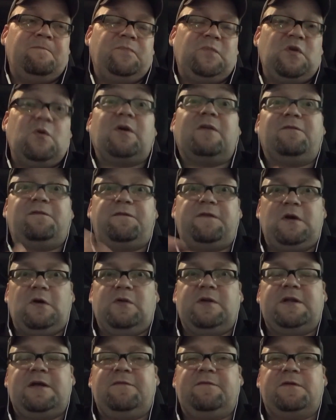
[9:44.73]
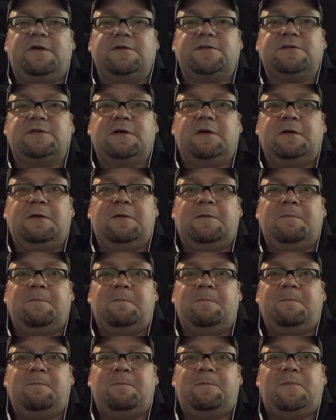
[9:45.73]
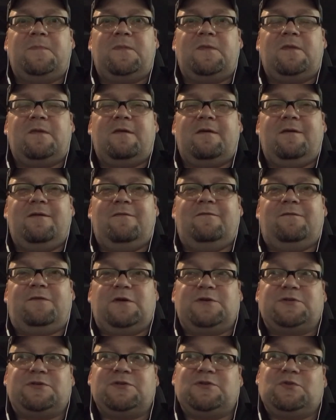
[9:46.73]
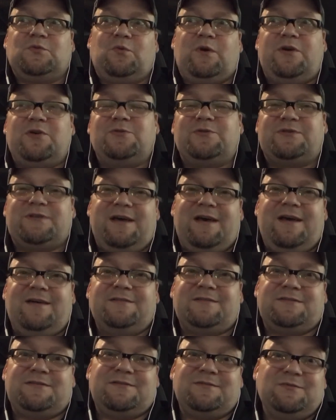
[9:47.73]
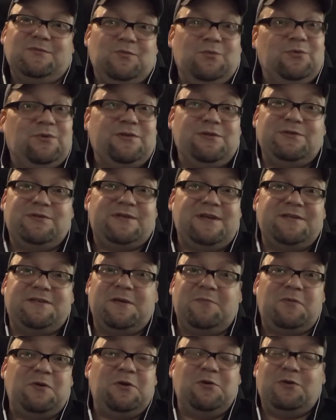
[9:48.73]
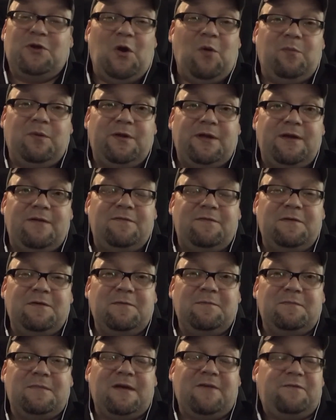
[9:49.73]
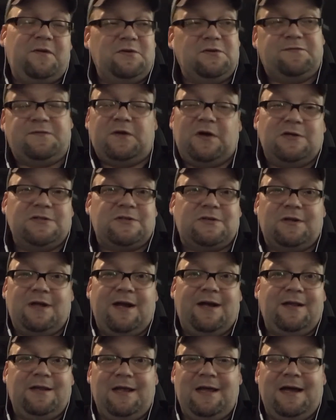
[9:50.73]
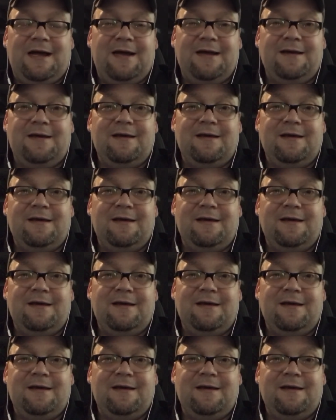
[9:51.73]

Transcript: You can feel the difference versus what you say when you say something you don't believe. It feels false or like a lie.